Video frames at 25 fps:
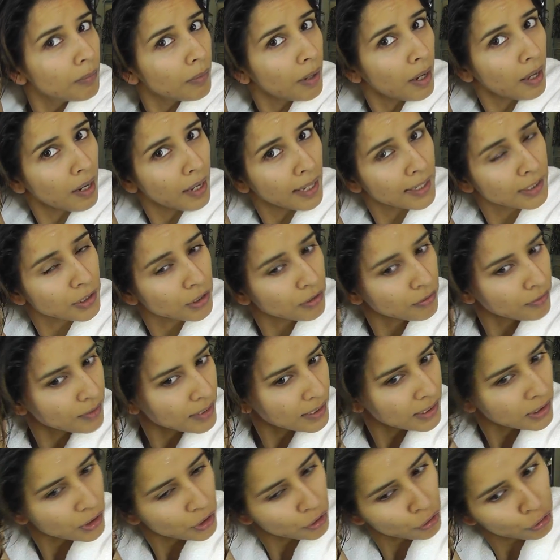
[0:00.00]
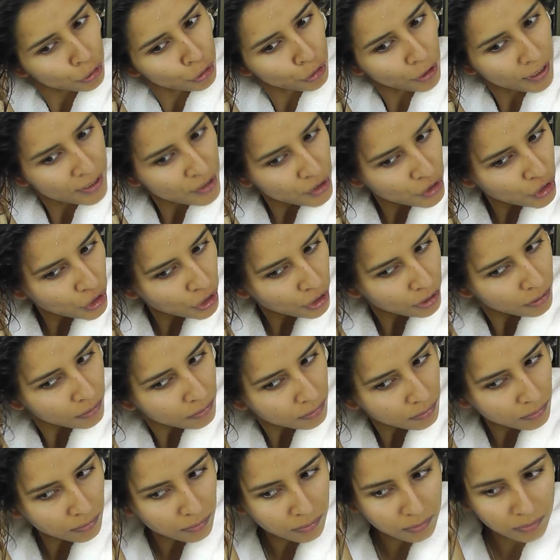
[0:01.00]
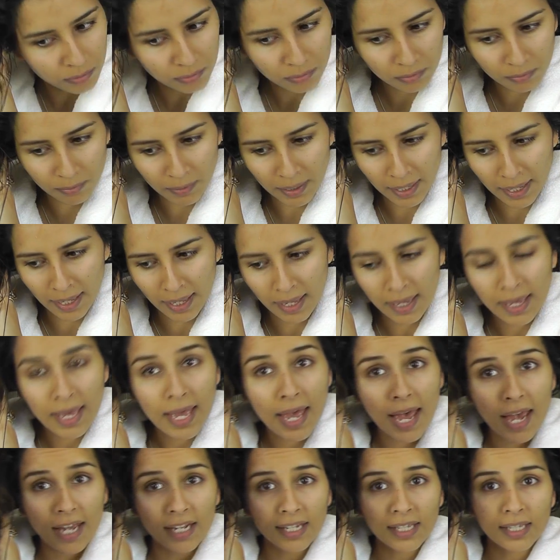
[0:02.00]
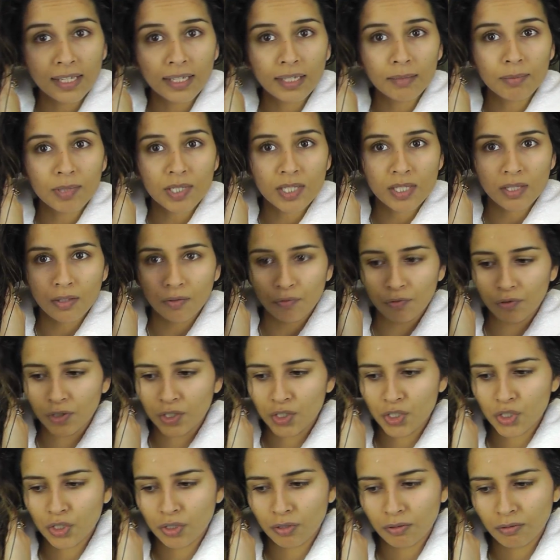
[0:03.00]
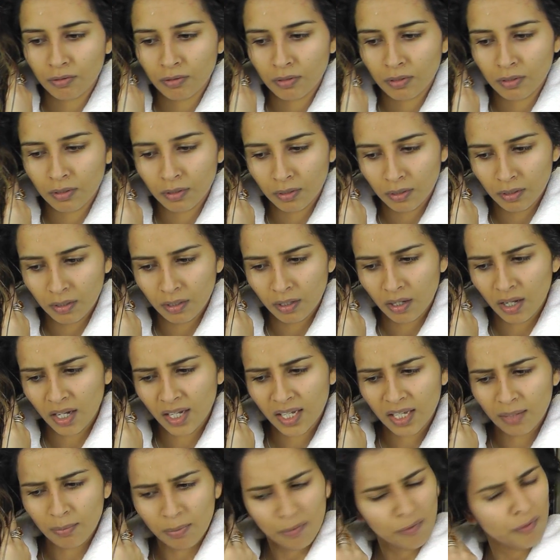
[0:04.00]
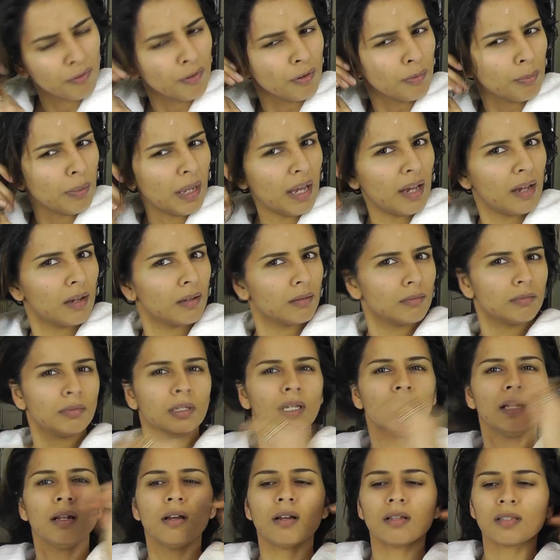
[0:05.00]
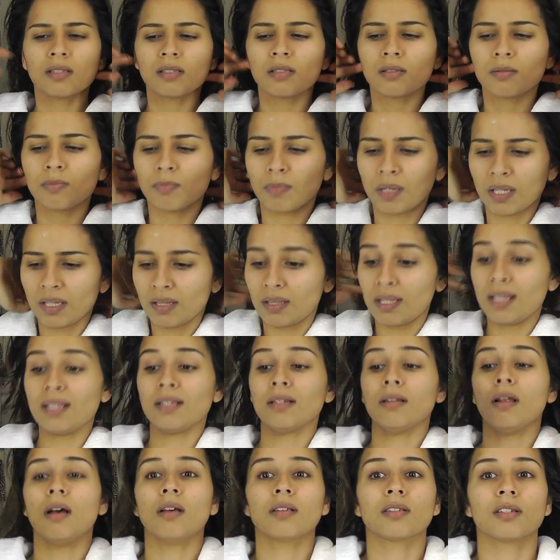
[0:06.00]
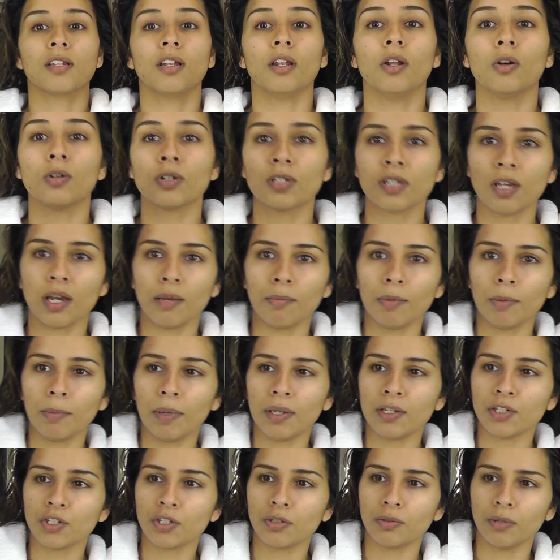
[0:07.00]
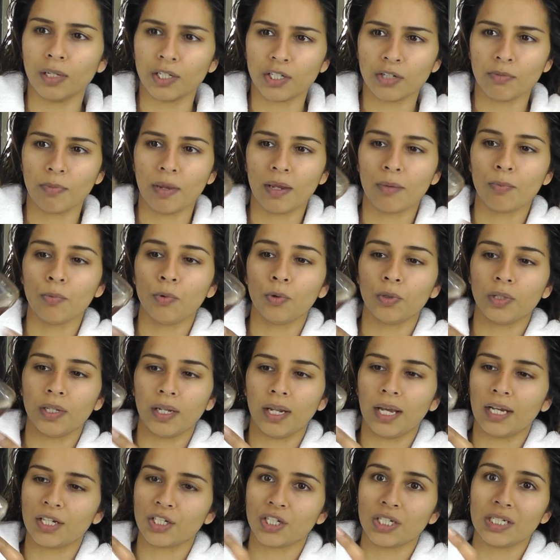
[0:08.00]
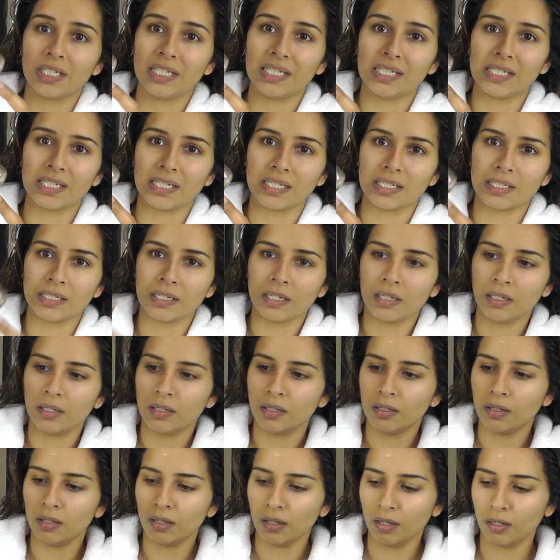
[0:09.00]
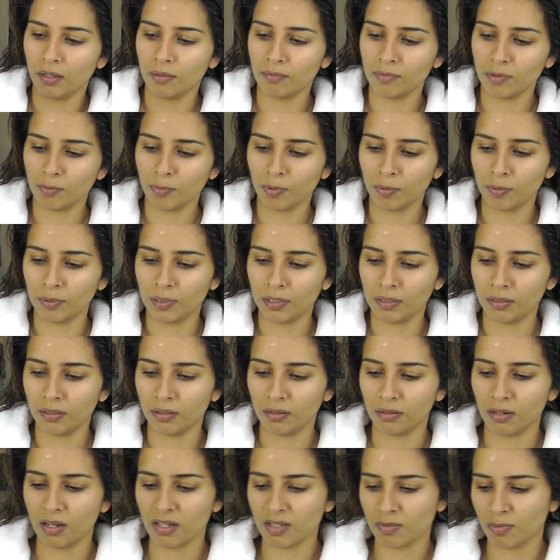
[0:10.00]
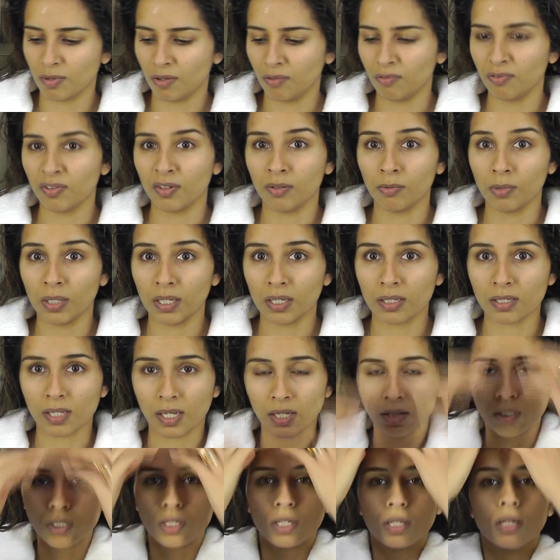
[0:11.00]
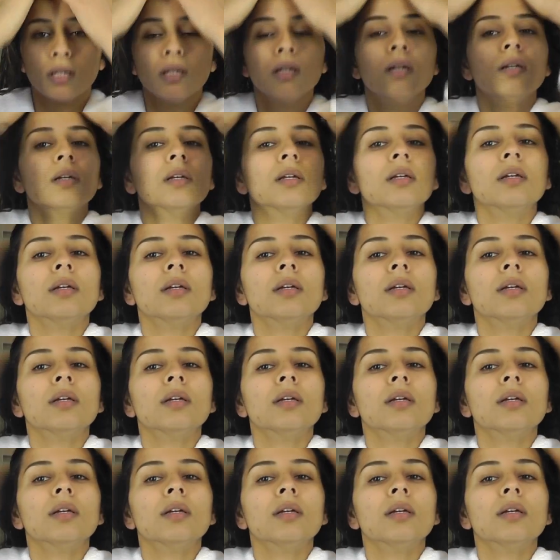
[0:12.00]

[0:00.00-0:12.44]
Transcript: But I like to really drench my hair, and you can keep this in the fridge. I'll keep it for about, this lasts a long time. I managed to actually make more than I actually needed. It probably lasts me a few weeks actually.